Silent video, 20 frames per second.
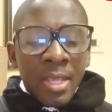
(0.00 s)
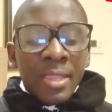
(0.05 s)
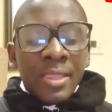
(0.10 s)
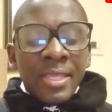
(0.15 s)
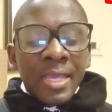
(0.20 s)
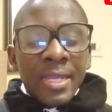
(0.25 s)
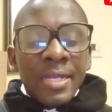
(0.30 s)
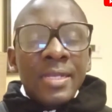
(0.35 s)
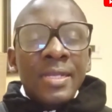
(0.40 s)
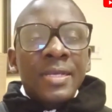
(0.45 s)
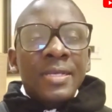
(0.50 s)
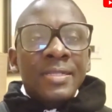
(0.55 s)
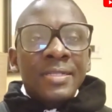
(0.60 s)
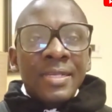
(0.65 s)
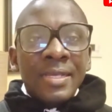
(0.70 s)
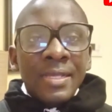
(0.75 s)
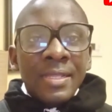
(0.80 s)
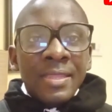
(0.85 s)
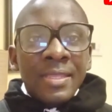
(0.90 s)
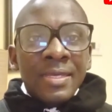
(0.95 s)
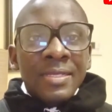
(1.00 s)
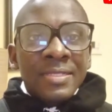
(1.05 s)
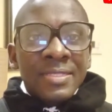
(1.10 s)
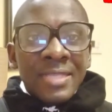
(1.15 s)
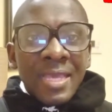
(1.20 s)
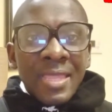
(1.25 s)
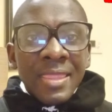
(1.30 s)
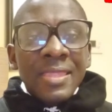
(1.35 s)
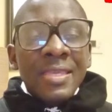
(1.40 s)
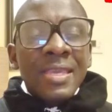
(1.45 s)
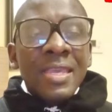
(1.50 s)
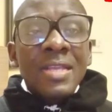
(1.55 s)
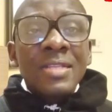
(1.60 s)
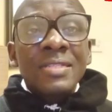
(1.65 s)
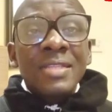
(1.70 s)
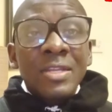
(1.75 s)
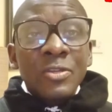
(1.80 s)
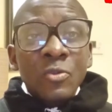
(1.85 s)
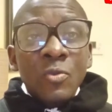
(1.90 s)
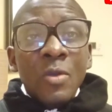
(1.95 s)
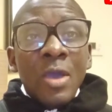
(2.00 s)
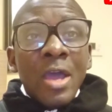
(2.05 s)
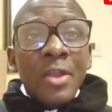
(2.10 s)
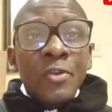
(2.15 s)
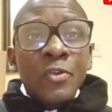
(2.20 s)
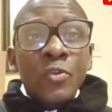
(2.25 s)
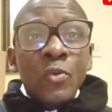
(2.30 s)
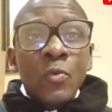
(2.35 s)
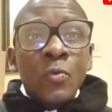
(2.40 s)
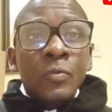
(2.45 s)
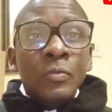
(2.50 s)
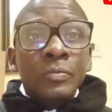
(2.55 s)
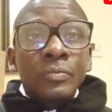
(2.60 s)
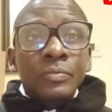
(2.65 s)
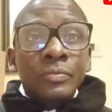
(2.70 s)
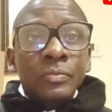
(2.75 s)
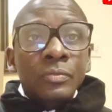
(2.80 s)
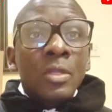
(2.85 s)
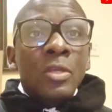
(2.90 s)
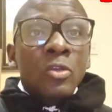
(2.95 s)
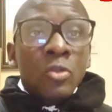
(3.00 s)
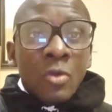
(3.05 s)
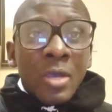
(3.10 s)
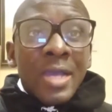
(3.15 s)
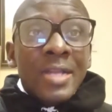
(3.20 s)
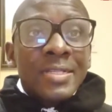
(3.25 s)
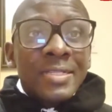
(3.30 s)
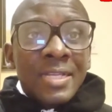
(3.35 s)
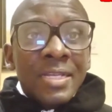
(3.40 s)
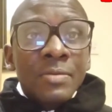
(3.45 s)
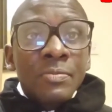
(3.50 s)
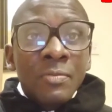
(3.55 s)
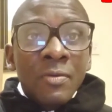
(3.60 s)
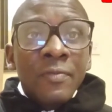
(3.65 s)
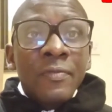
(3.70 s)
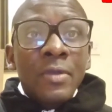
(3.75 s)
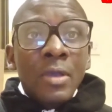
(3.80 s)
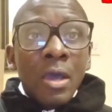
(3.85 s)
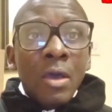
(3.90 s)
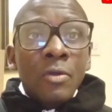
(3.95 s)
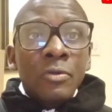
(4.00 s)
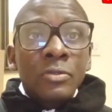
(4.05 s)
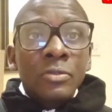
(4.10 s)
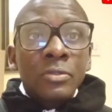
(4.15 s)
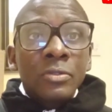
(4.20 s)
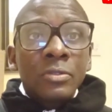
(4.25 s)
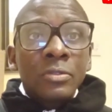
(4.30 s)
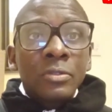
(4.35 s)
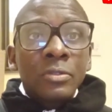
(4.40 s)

Then there's something else that you can do. You can start moving out.